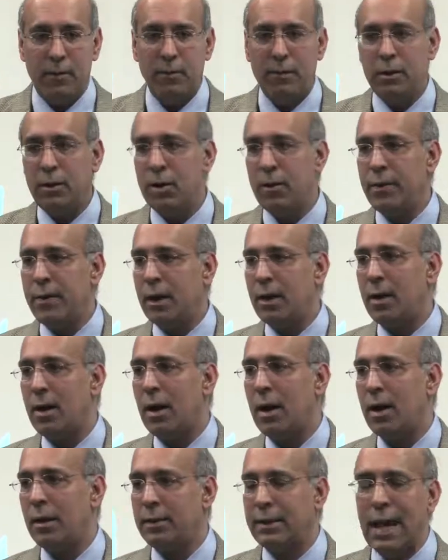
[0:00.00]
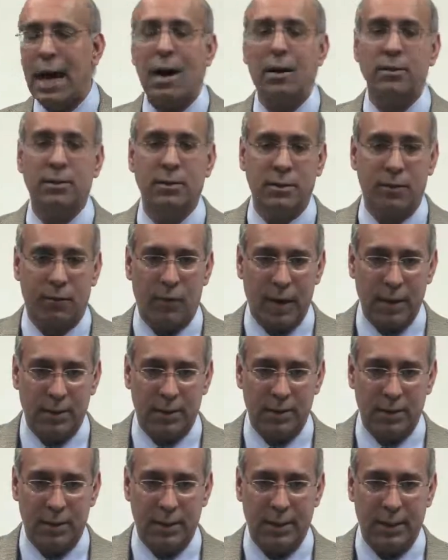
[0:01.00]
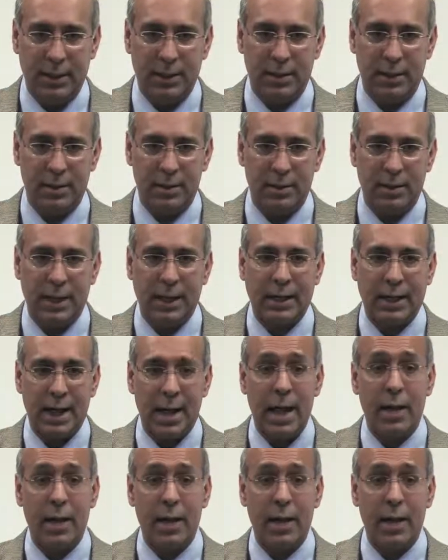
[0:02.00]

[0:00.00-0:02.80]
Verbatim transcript: you know, there are thousands of retinal diseases that,